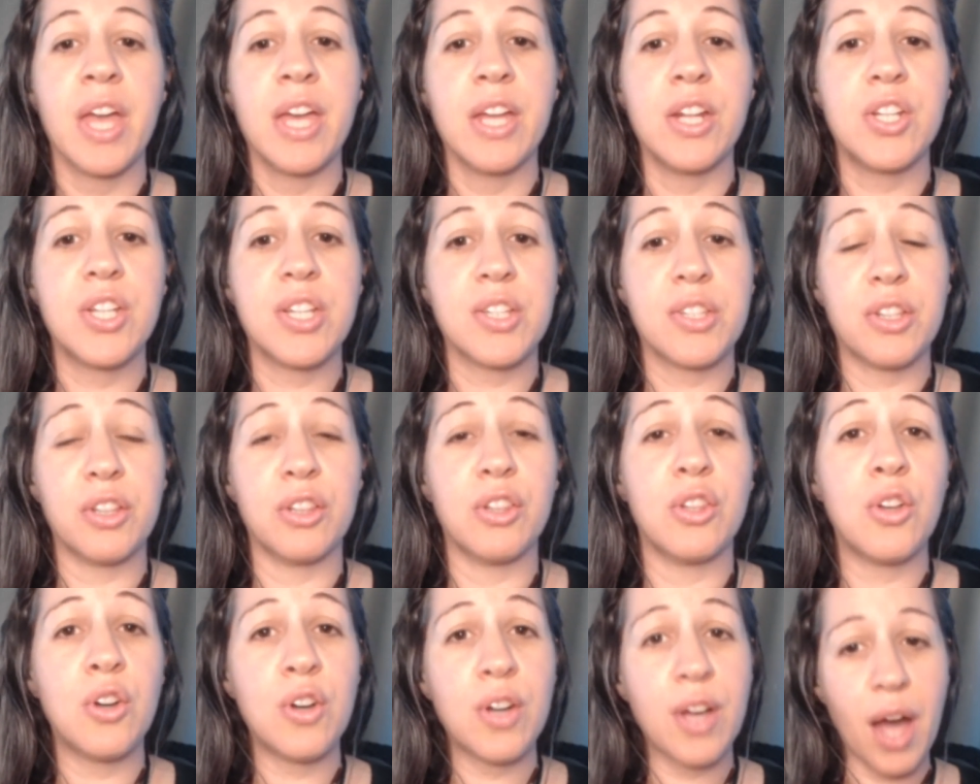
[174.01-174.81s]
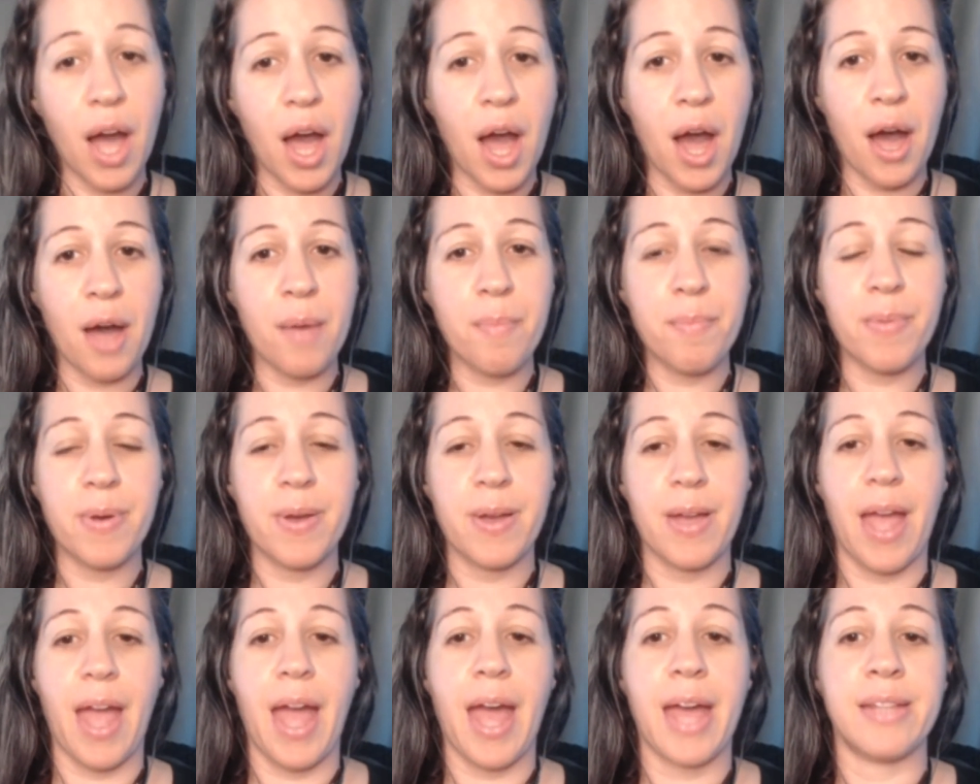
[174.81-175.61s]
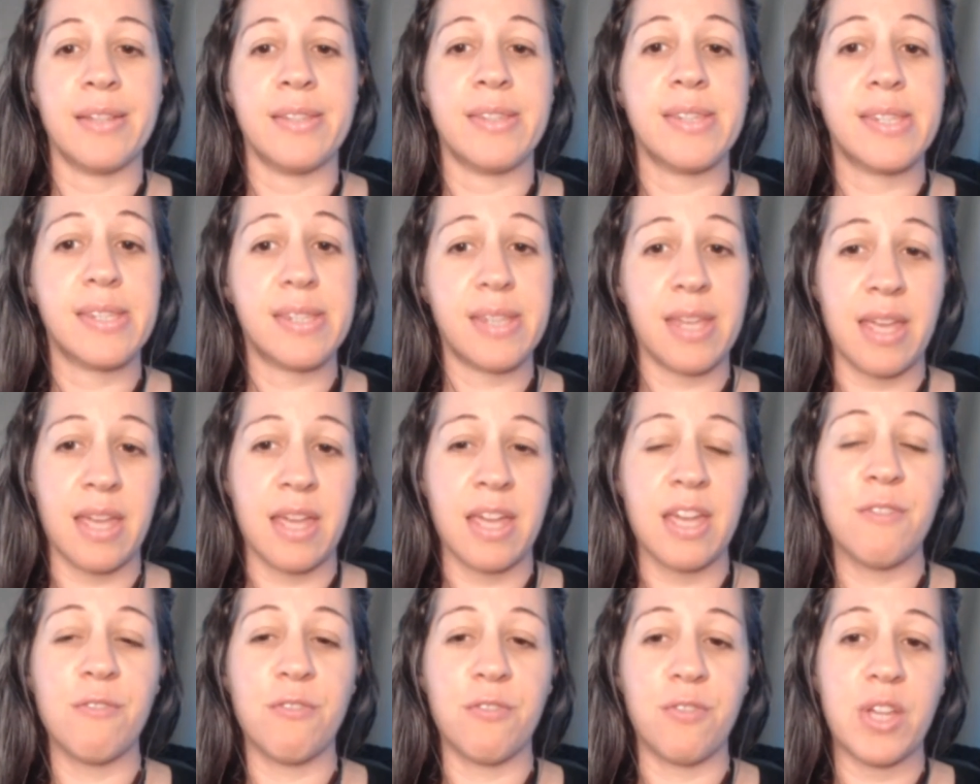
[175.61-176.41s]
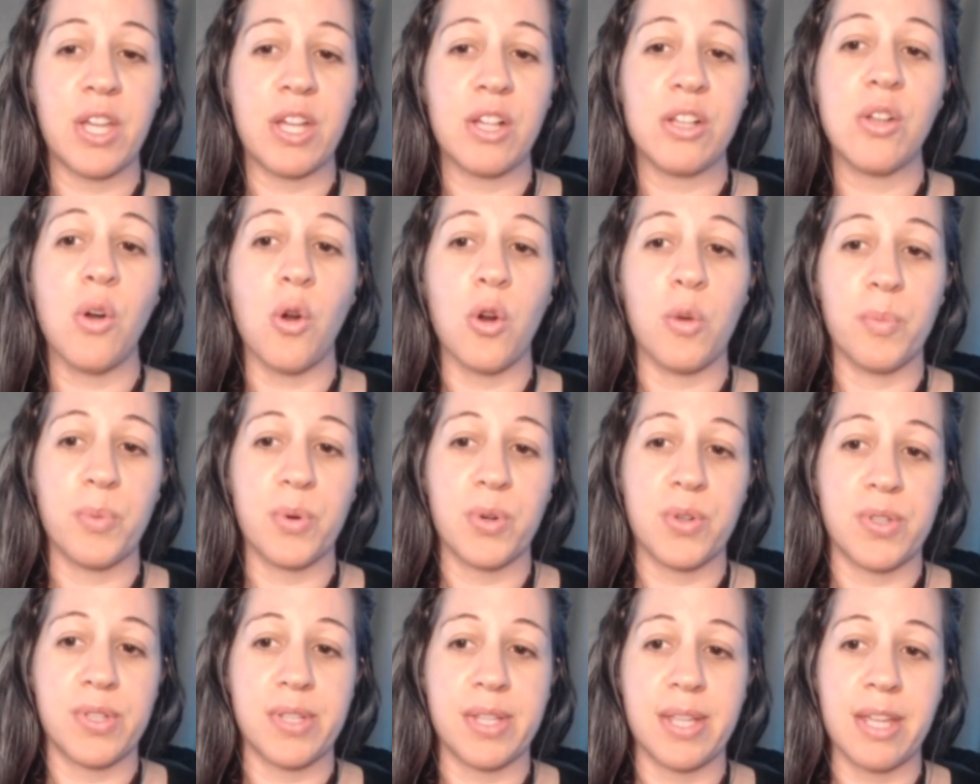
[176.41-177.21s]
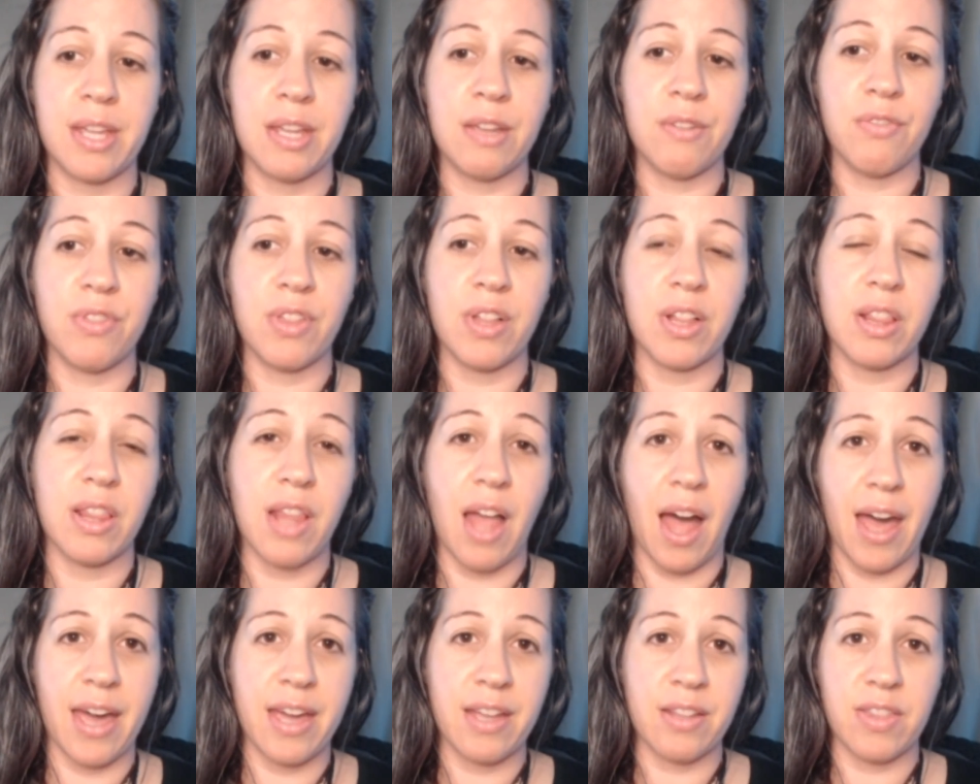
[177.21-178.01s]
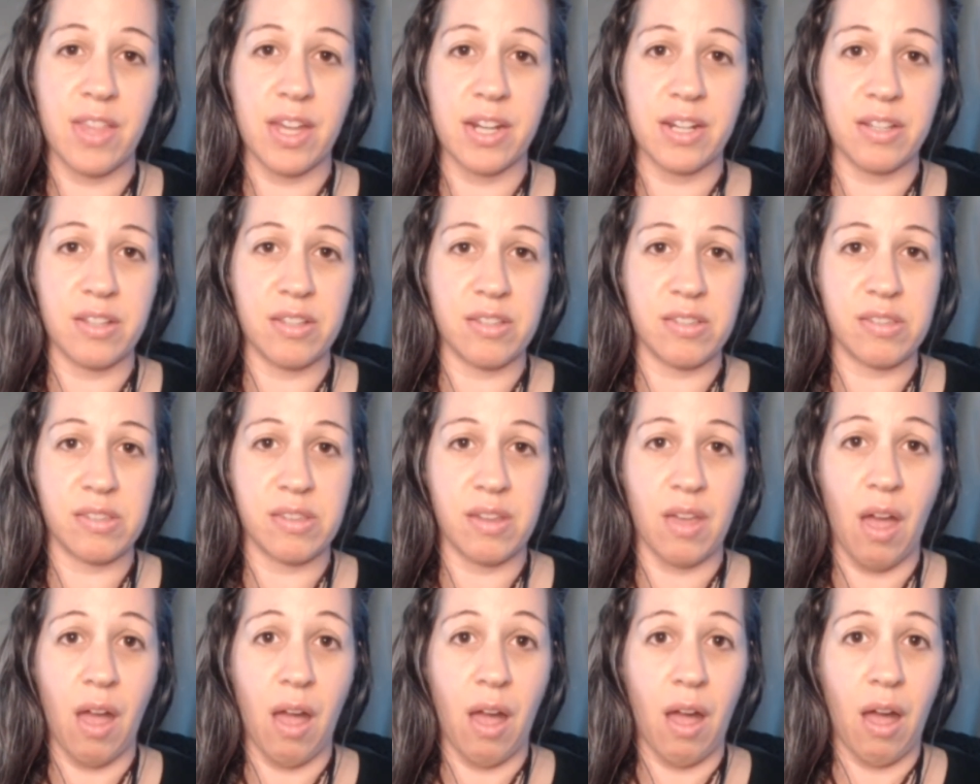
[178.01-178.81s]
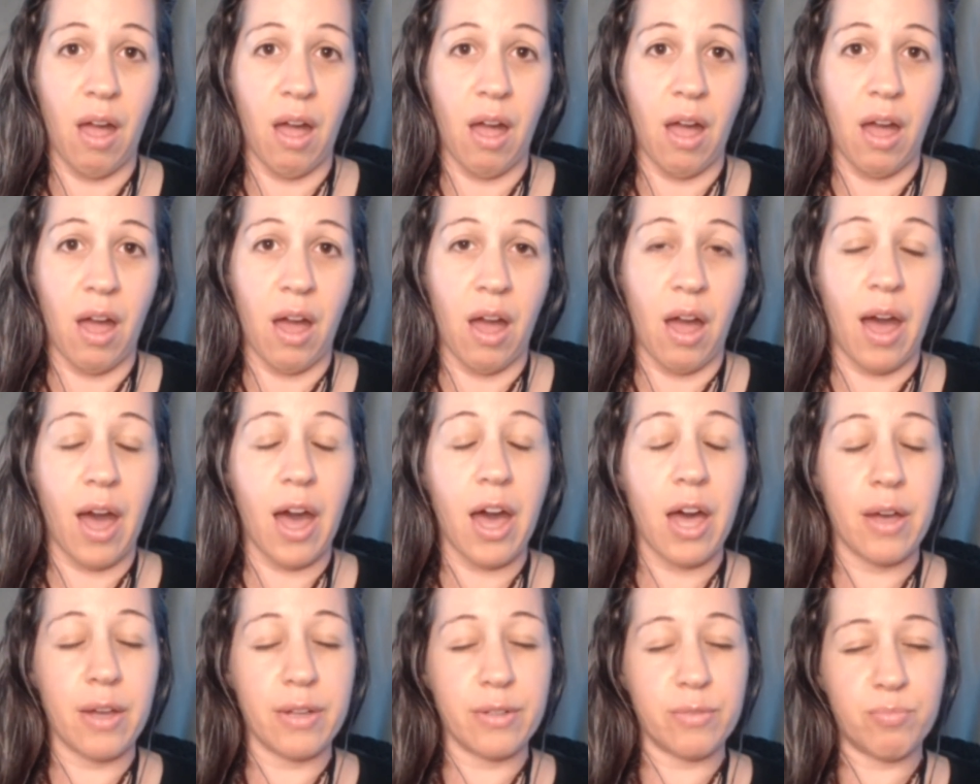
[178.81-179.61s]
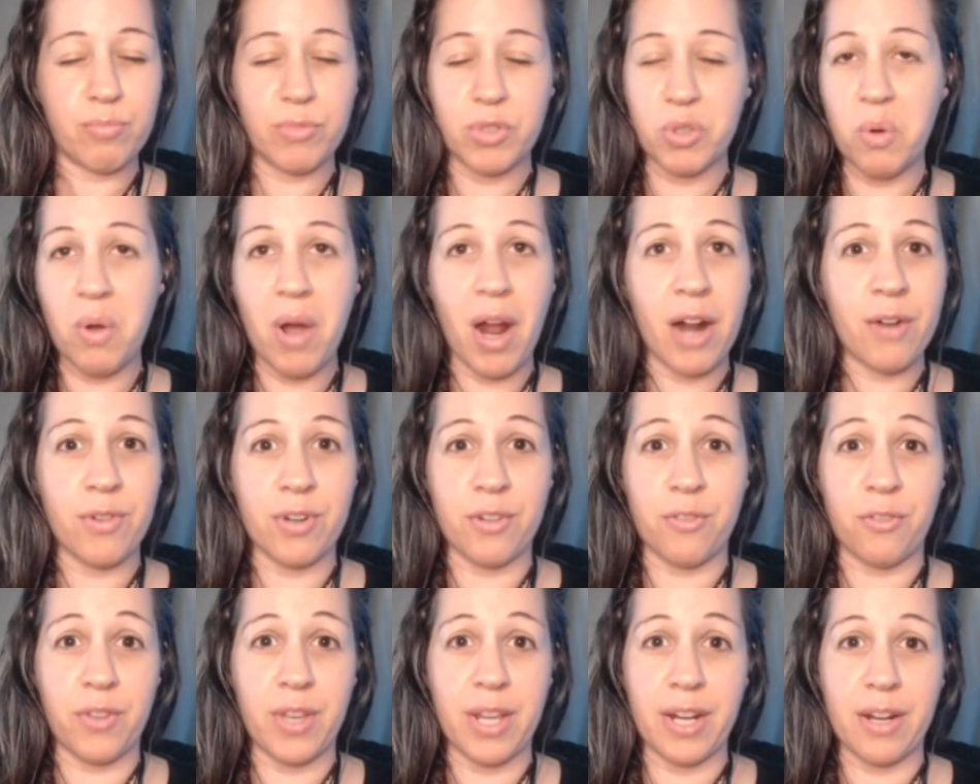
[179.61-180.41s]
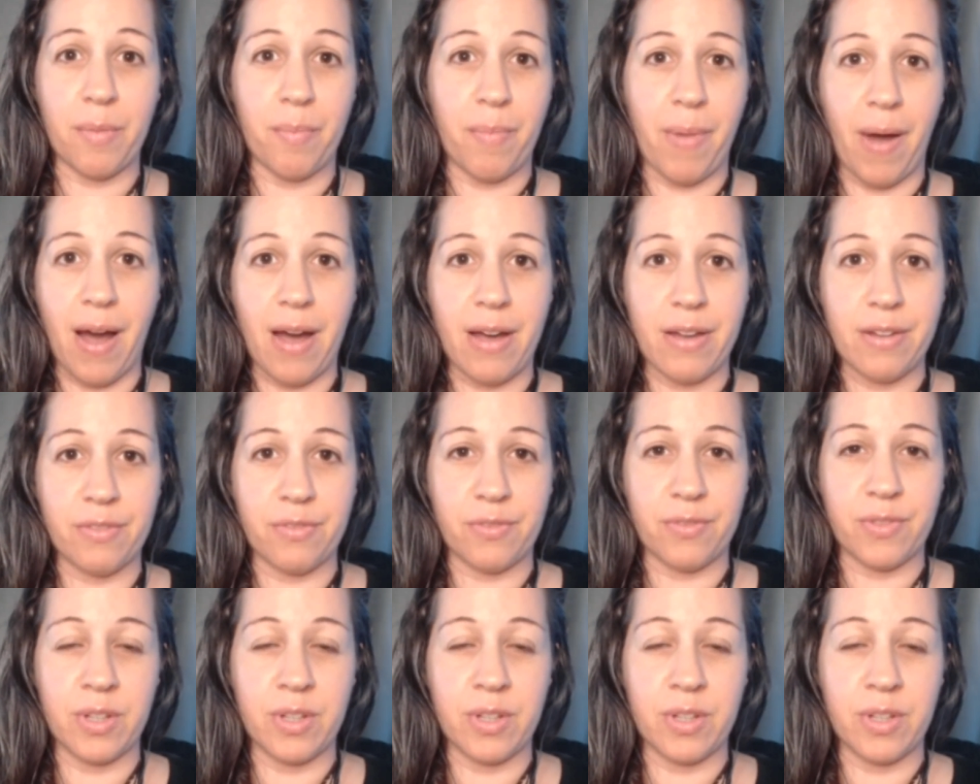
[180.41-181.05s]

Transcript: Just look up and see, feel, or perceive the light that is 200 feet above.